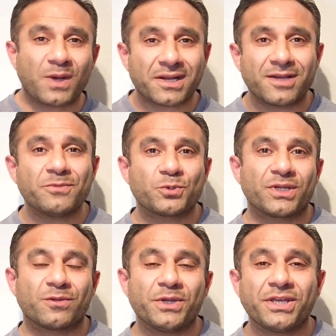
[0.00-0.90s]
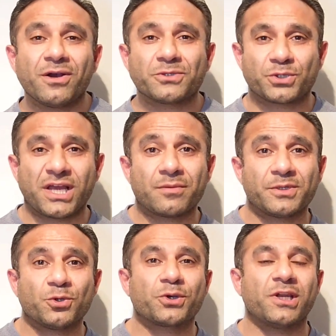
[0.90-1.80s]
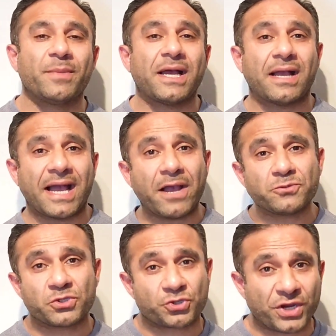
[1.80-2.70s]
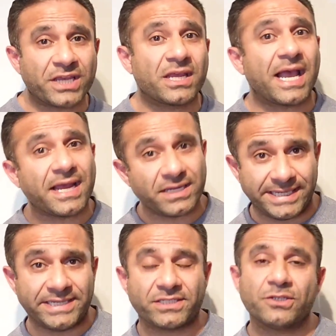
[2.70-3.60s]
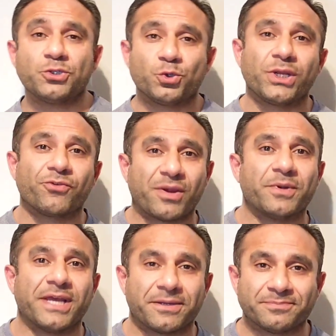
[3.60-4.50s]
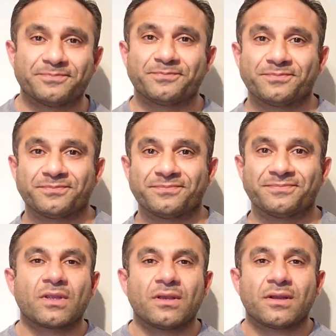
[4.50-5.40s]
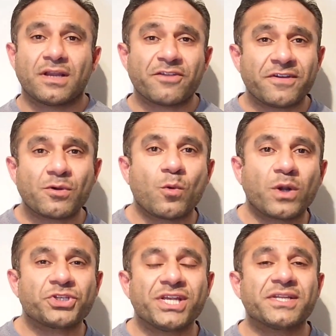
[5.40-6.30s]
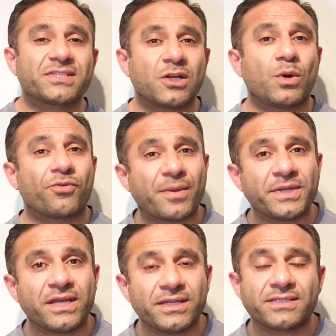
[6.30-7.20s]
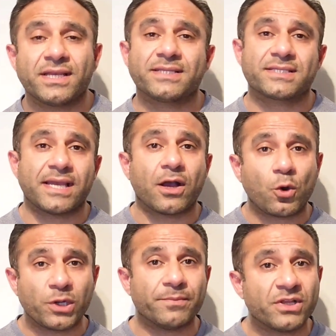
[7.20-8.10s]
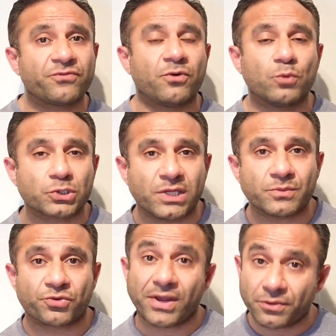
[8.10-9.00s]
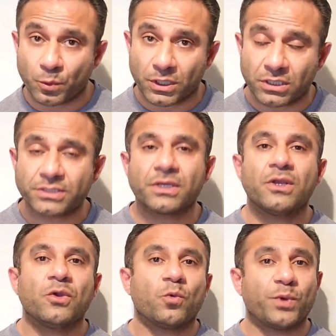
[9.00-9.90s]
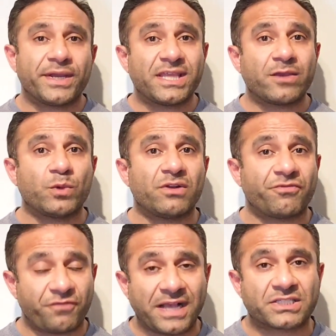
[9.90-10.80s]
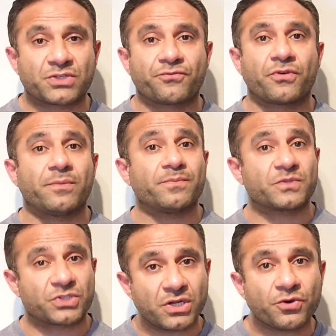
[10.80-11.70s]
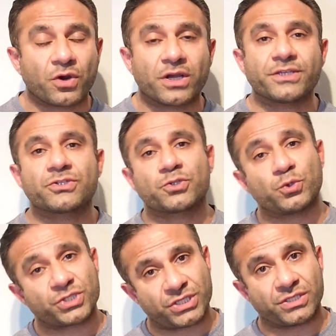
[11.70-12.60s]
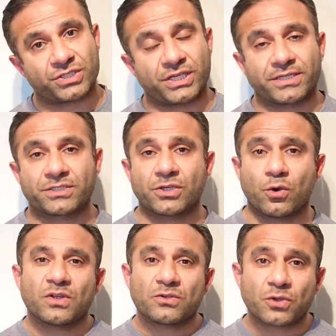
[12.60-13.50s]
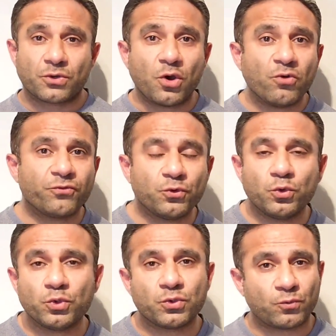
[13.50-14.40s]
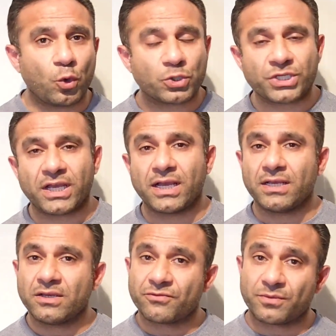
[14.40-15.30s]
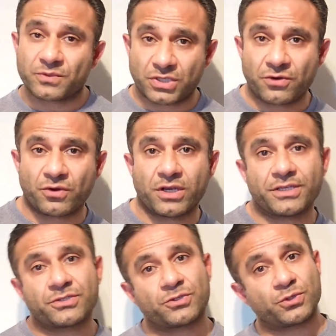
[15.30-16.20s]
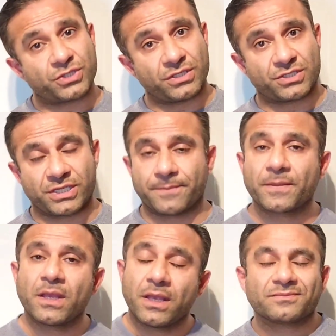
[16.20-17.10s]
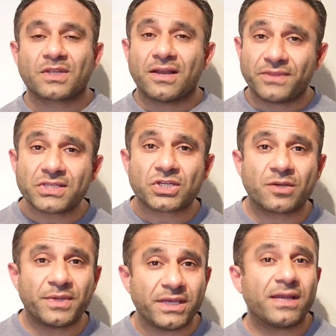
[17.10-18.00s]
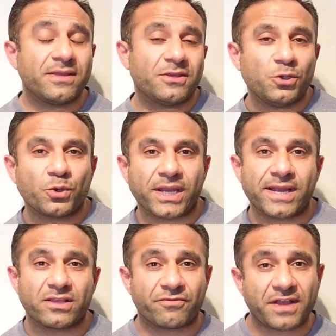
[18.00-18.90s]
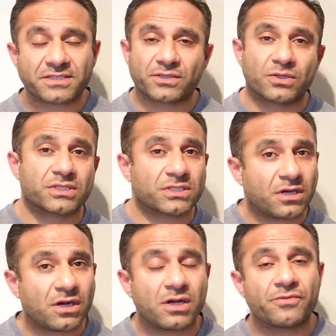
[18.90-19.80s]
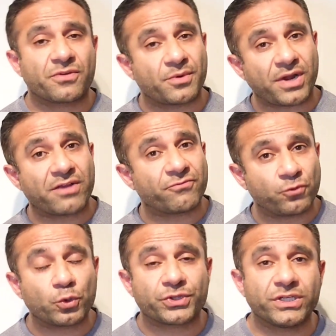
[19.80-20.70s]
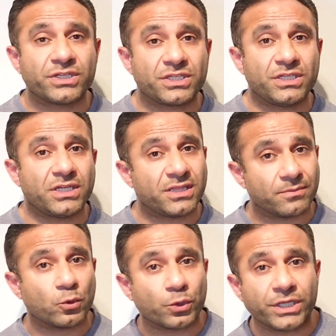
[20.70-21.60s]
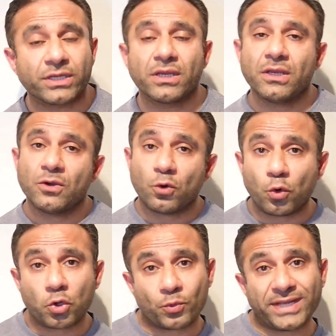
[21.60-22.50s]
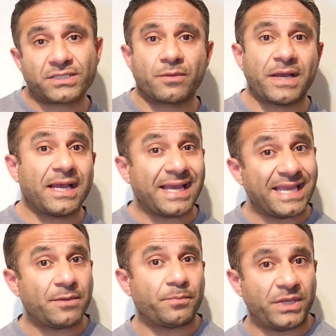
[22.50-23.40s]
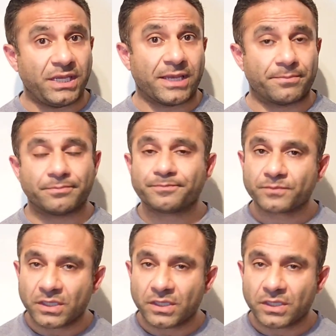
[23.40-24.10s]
Welcome to another video. Today we're talking about how to train and eat during Ramadan. Now, if anyone watching doesn't know what Ramadan is, it's a holy month for Muslims around the world where they will fast from sunrise to sunset. So no food, water from sunrise to sunset. And this time here in the UK, the fast is going to start from around 4:30 in the morning all the way till about 8 p.m.